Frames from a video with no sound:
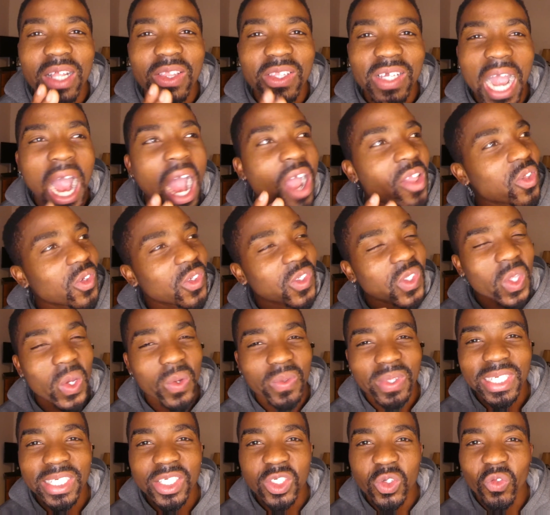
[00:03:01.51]
how to, how to
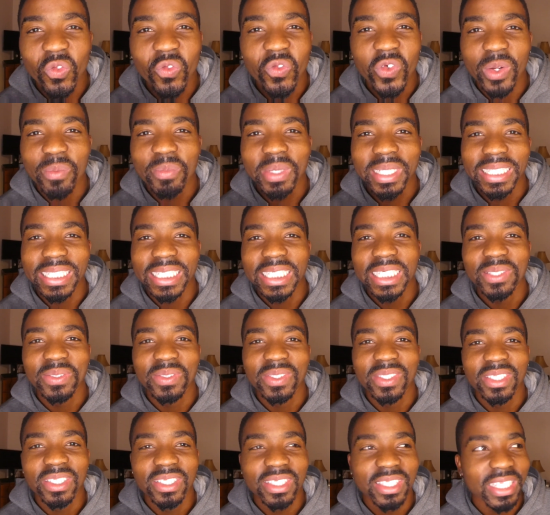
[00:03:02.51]
stop this you me
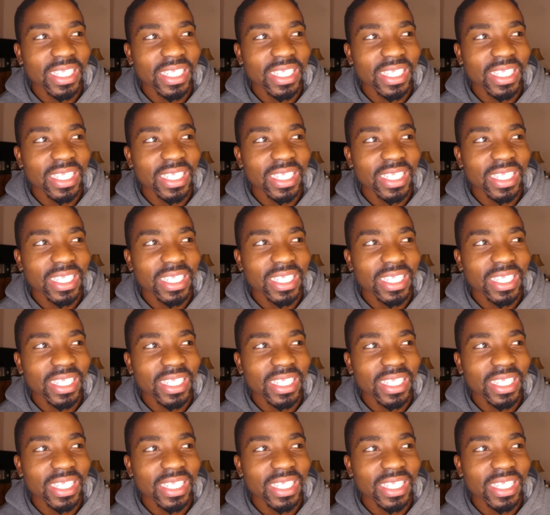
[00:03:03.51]
thing.